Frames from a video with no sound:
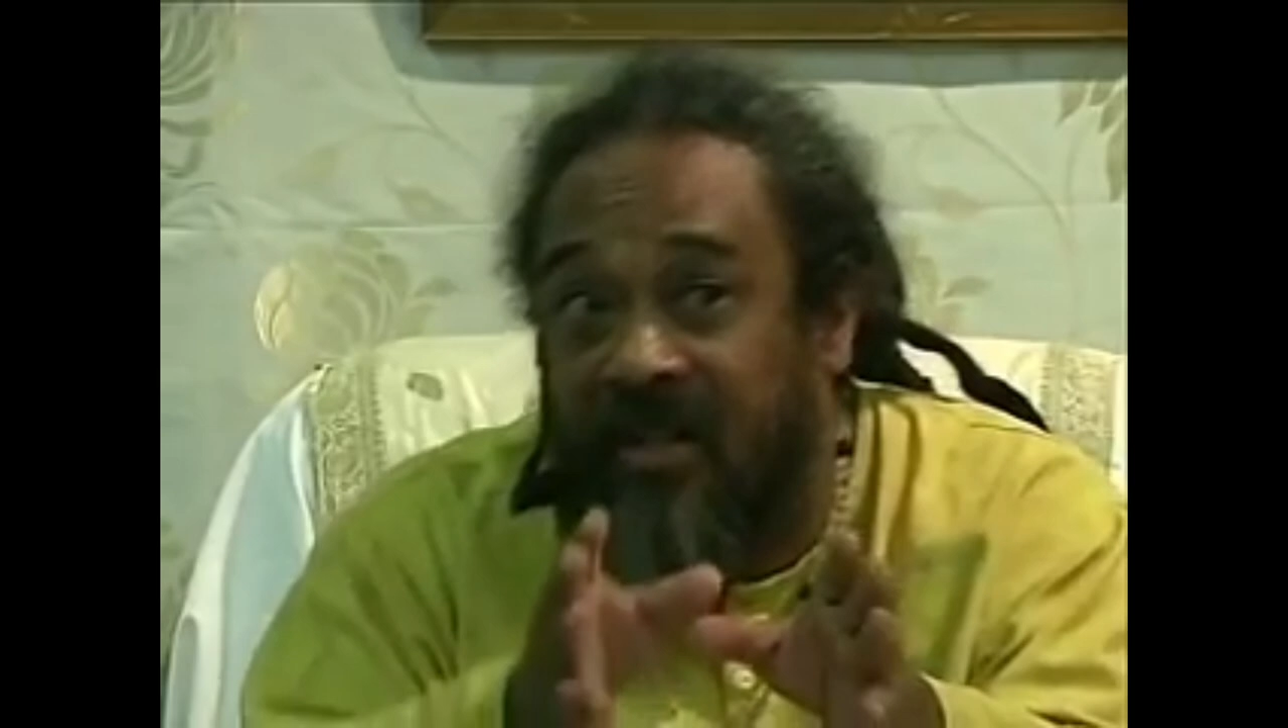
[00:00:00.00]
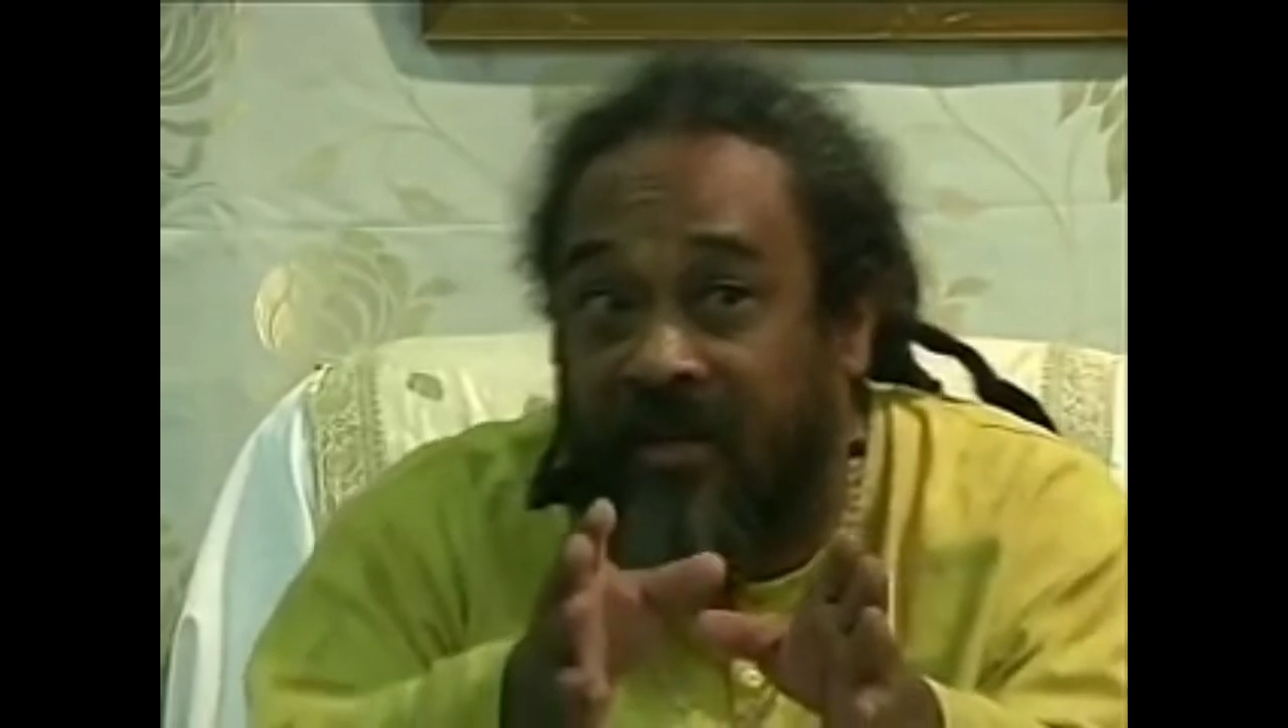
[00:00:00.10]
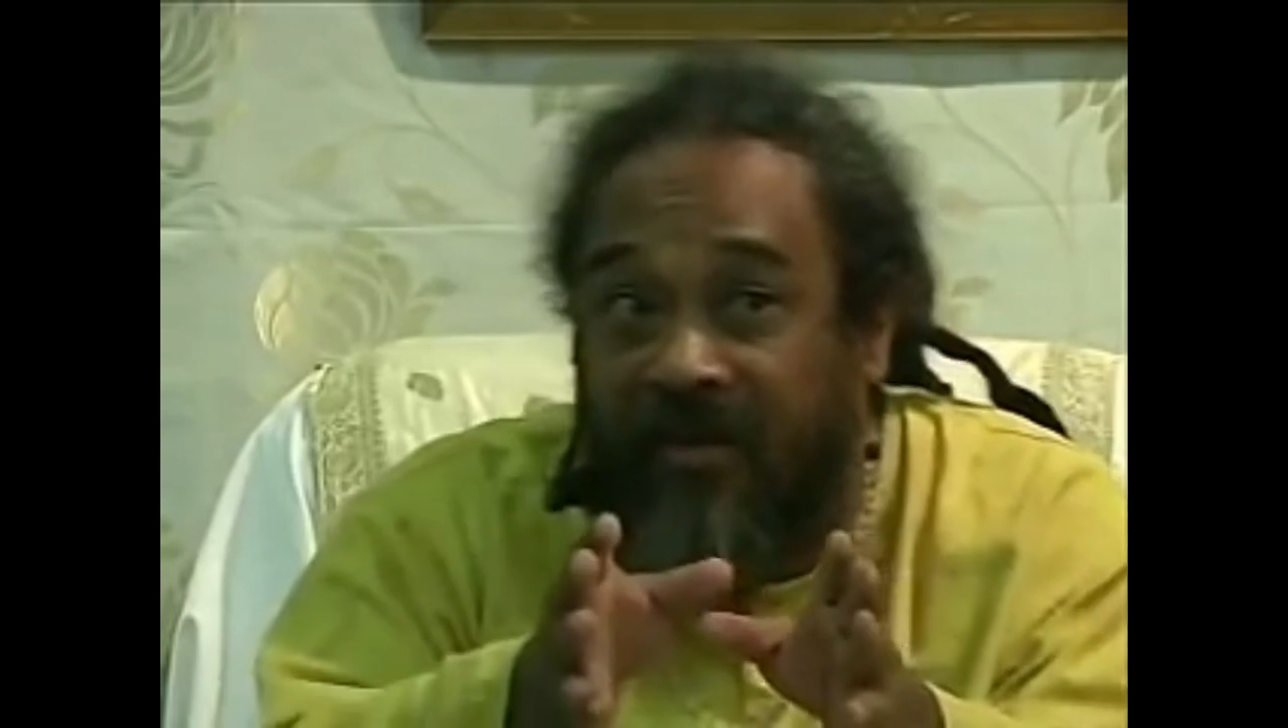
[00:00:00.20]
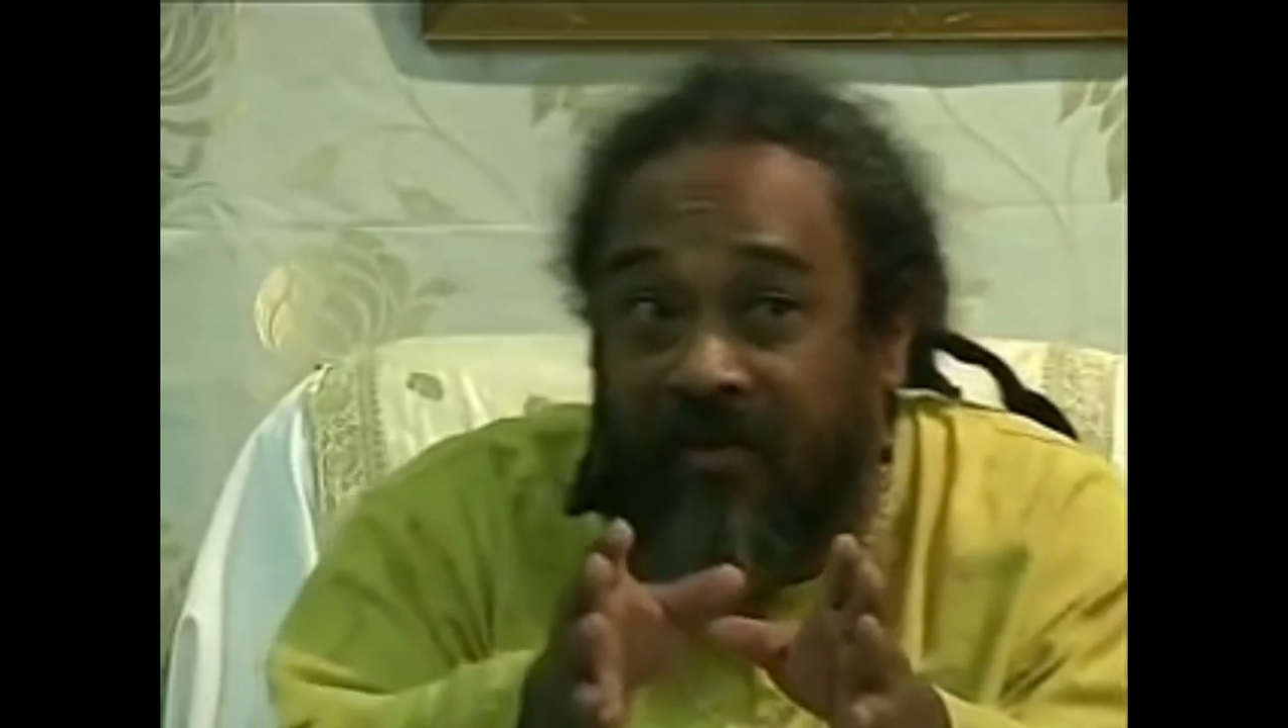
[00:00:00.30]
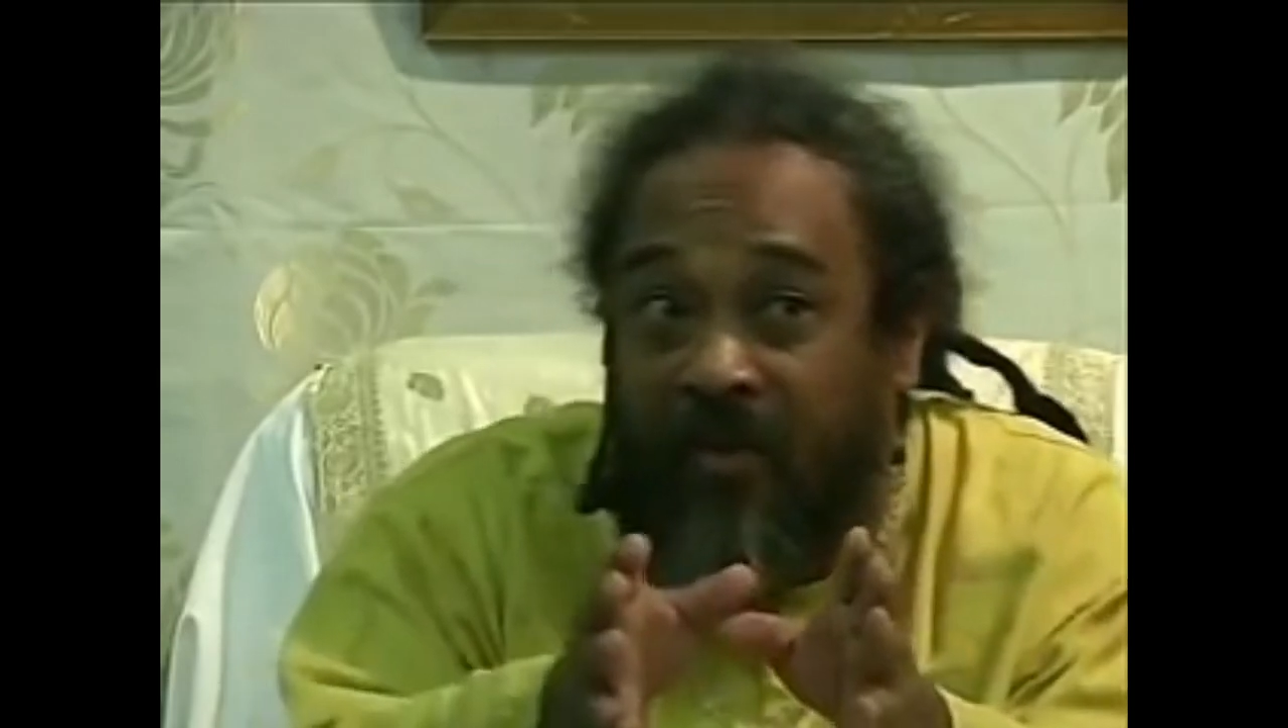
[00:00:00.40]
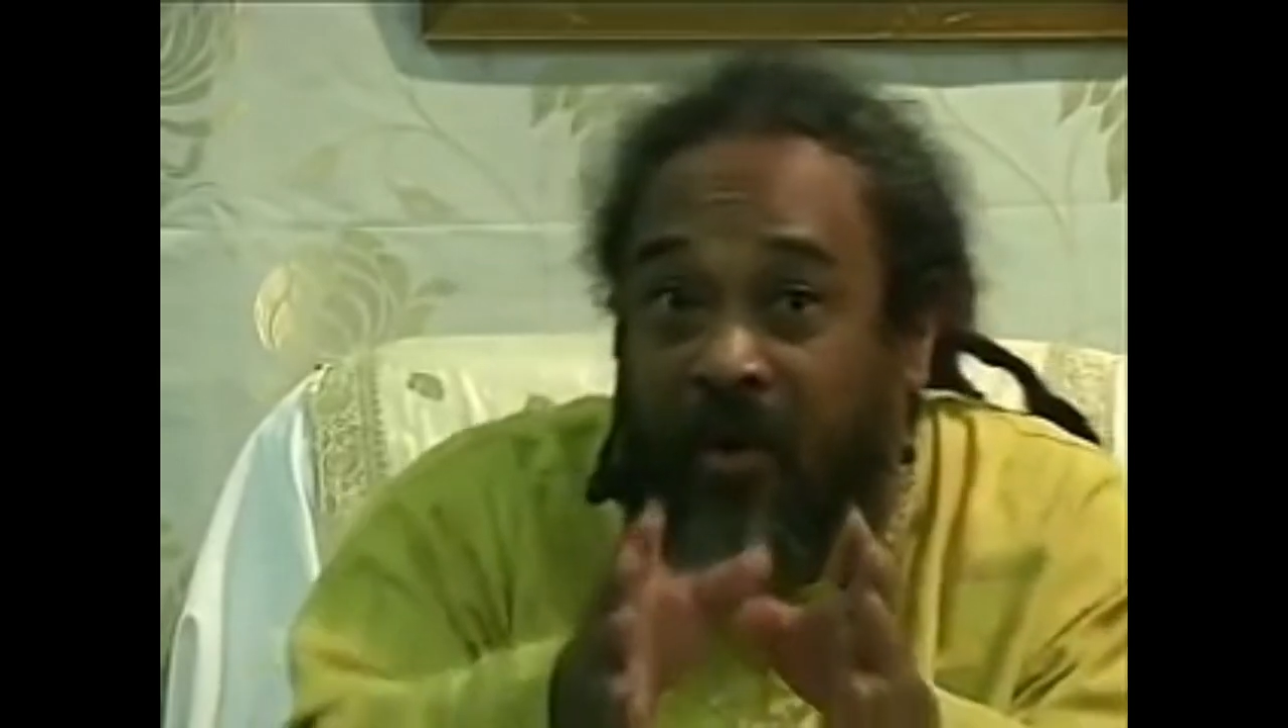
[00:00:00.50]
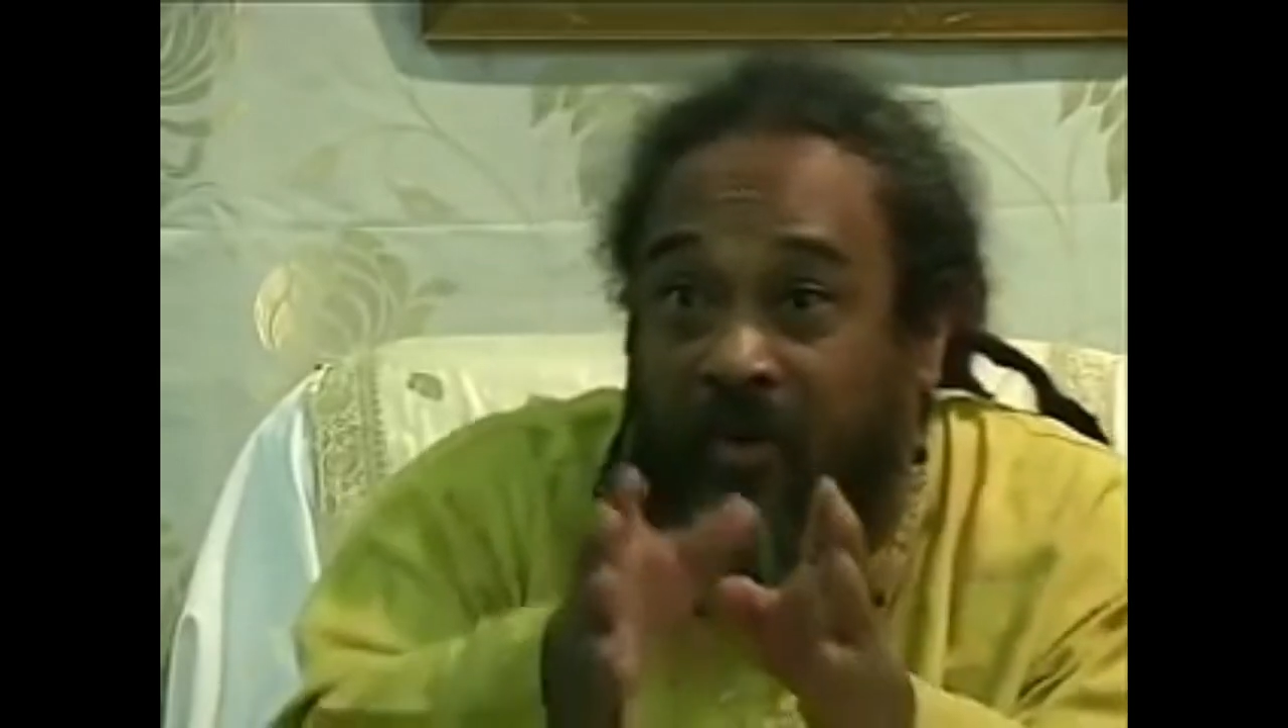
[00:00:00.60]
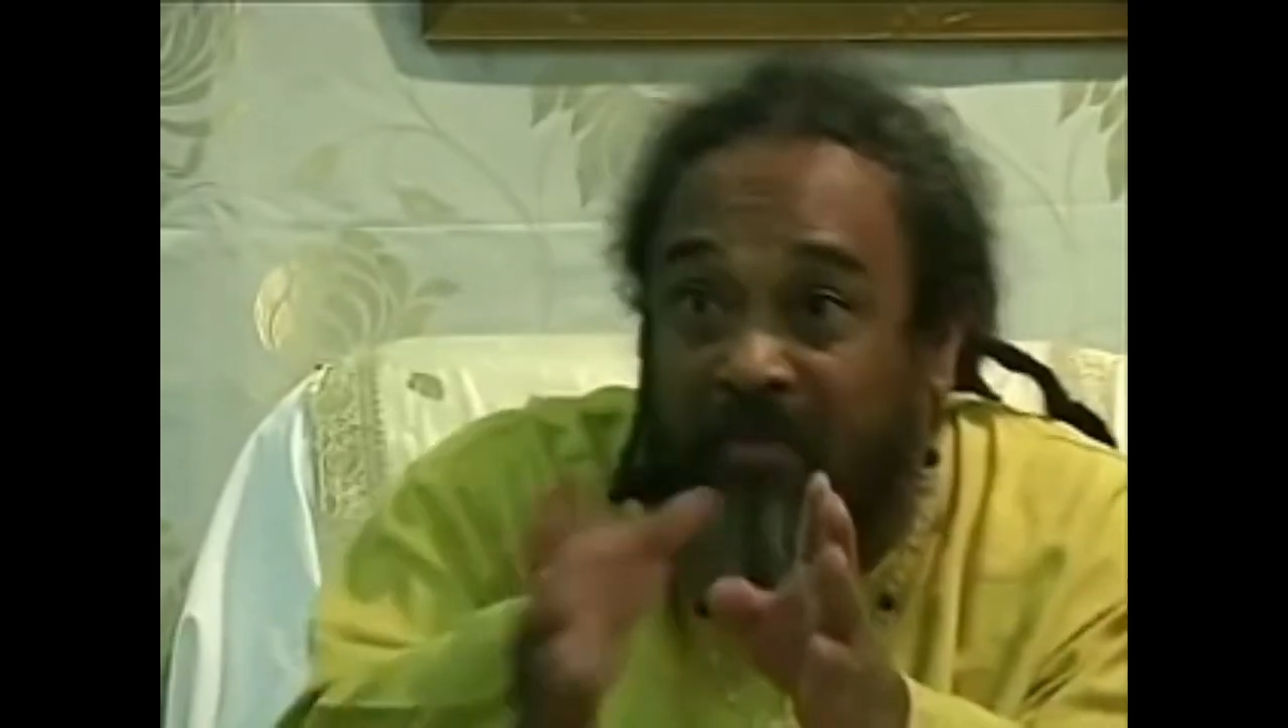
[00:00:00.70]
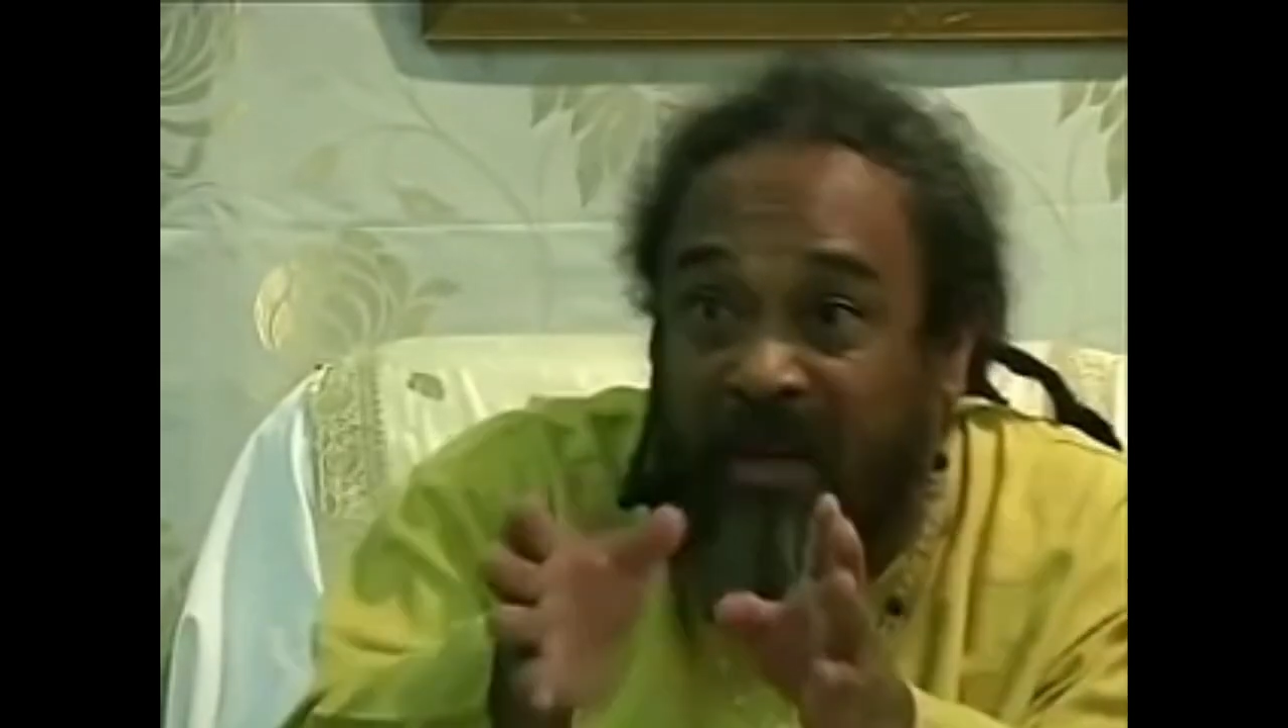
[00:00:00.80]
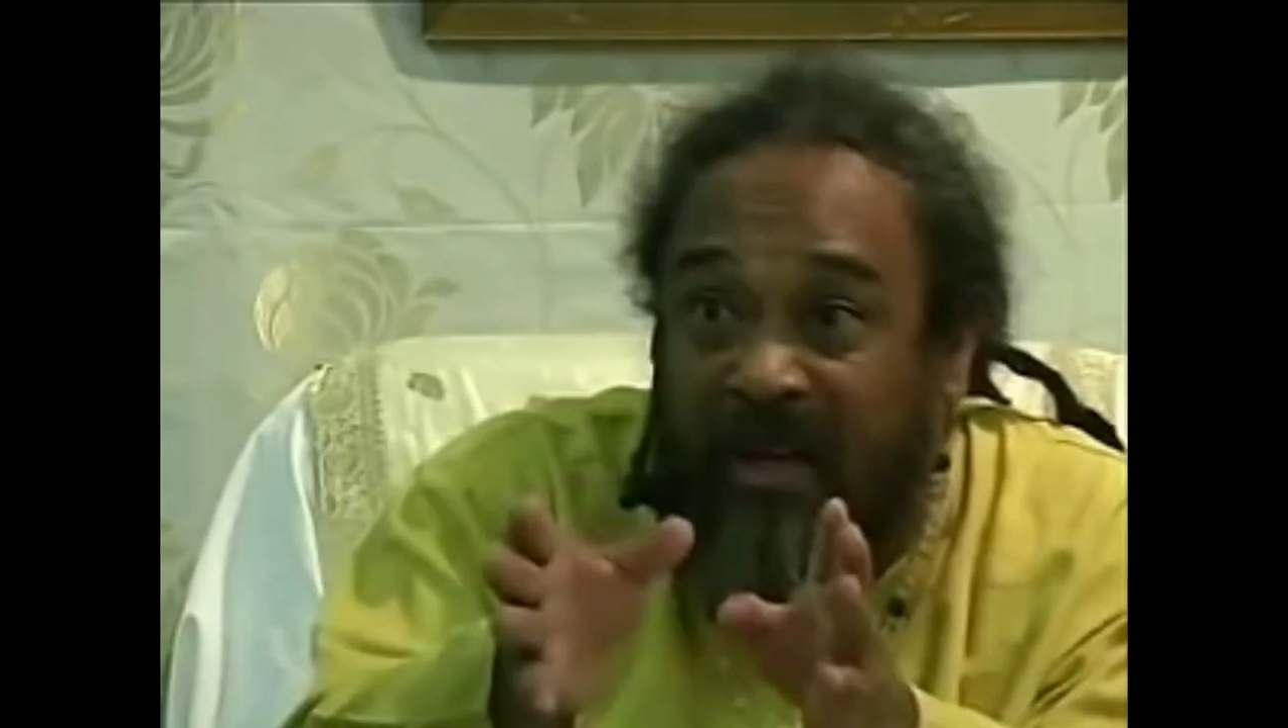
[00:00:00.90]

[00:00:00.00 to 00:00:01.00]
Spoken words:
and you have to have a work